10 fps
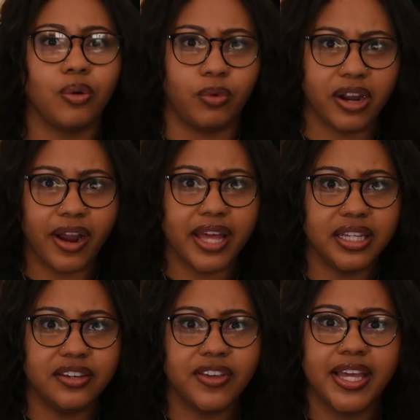Where I
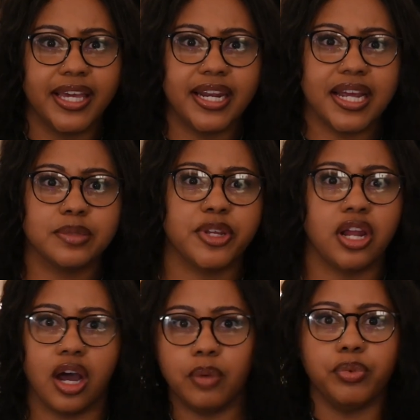live, it has
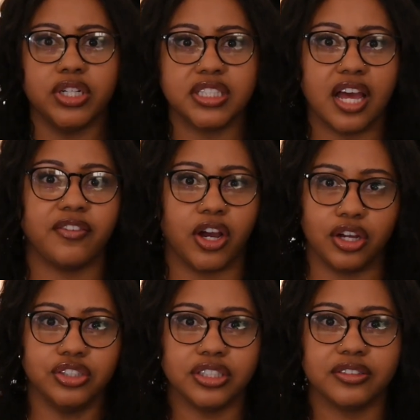been upwards of
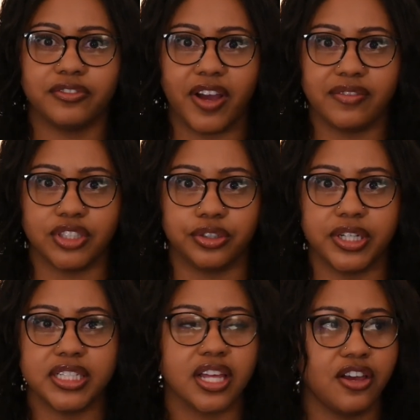105
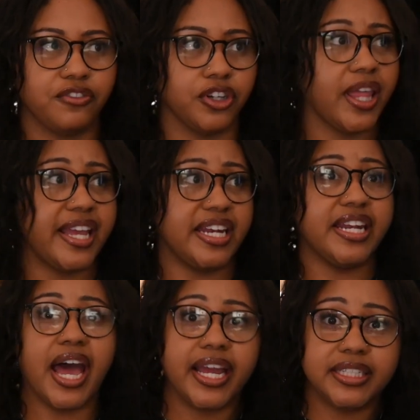degrees for like
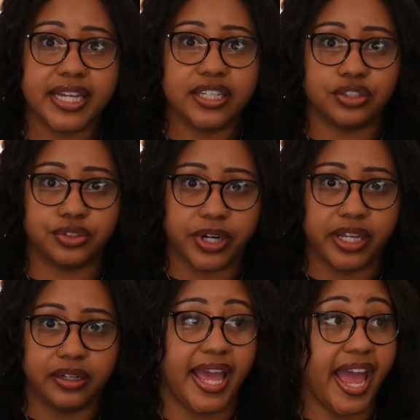9 days
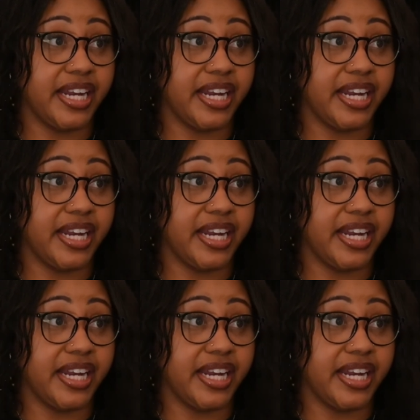straight.